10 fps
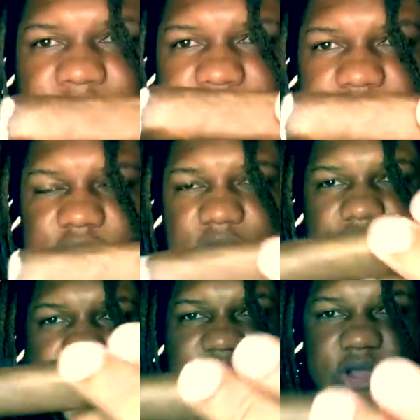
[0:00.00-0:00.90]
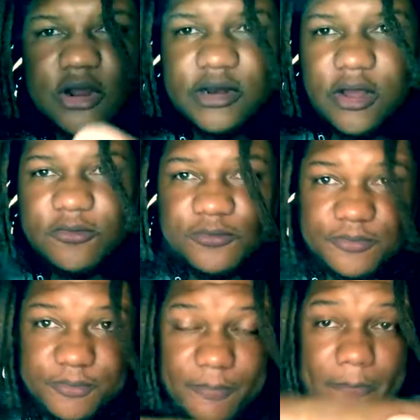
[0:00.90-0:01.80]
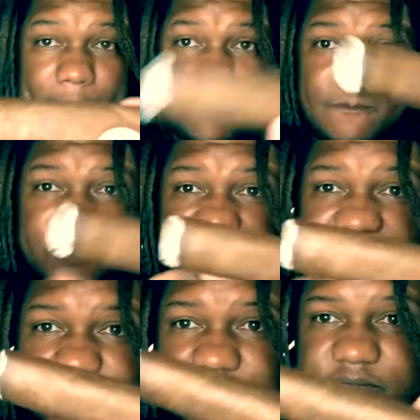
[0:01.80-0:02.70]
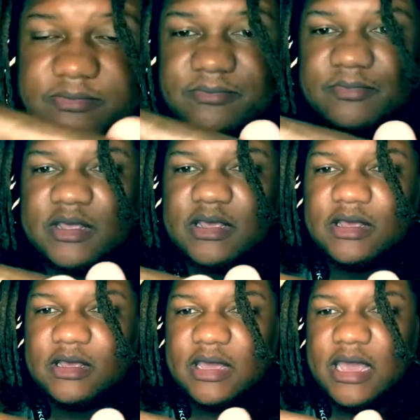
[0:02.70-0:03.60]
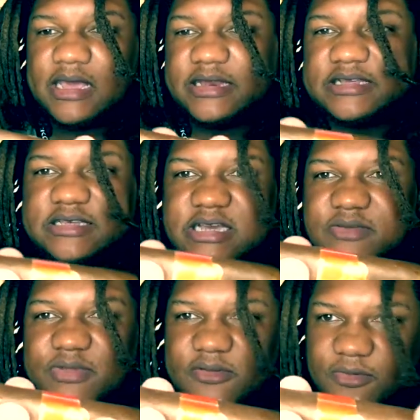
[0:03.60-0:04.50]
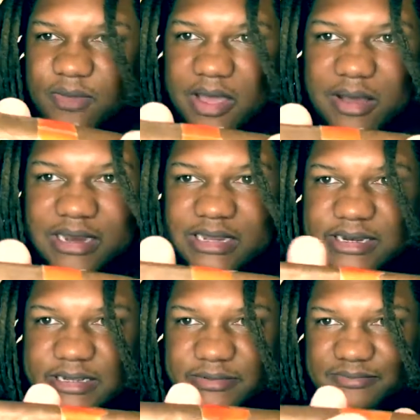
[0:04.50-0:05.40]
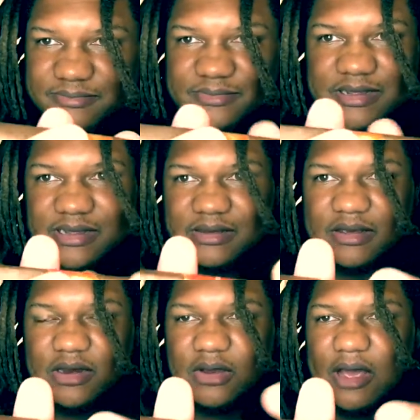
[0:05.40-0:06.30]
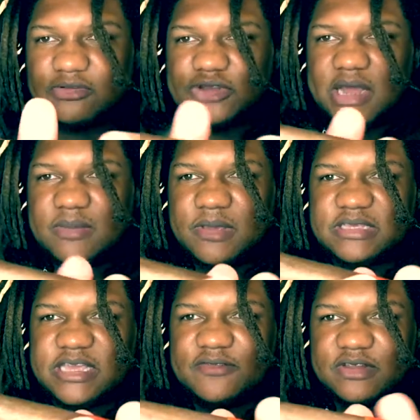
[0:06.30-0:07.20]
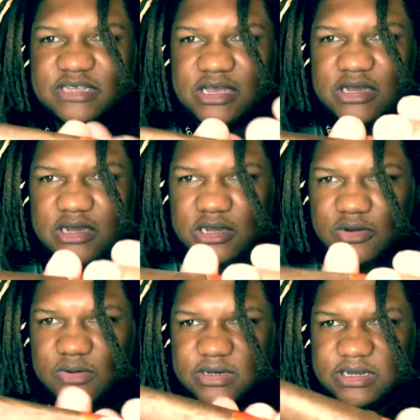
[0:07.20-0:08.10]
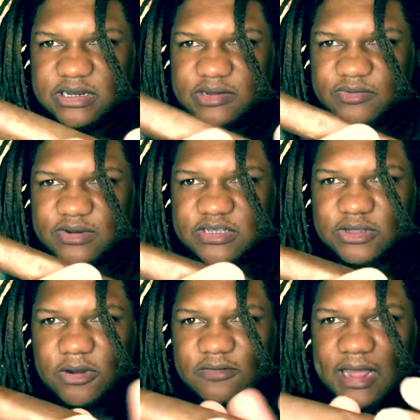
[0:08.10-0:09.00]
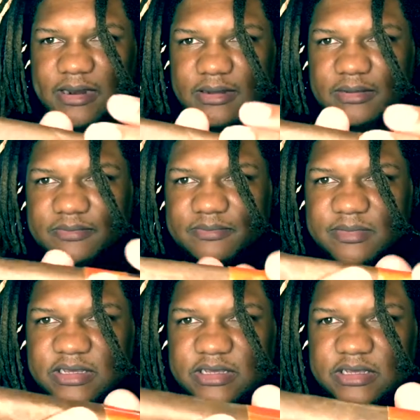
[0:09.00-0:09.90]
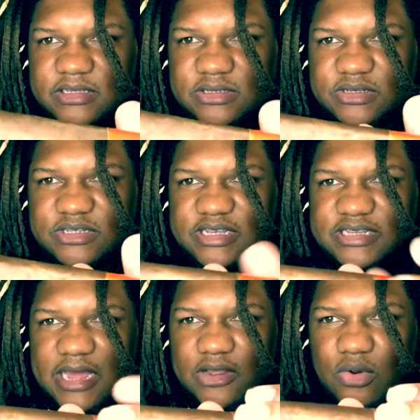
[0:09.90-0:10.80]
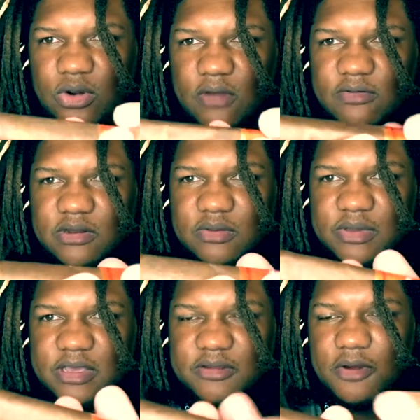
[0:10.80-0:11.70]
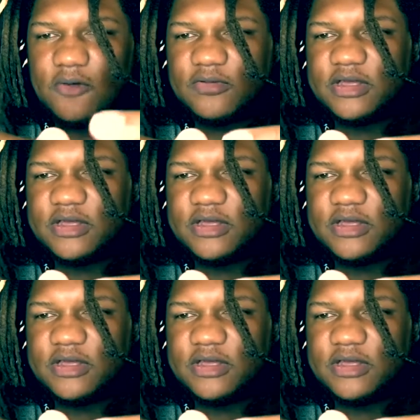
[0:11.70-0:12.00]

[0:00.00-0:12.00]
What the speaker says: So starting off with this one, and this could be from how I lit it. I was trying to be as even as I could with the start of light up. So you see it's kind of going off a little bit. Hopefully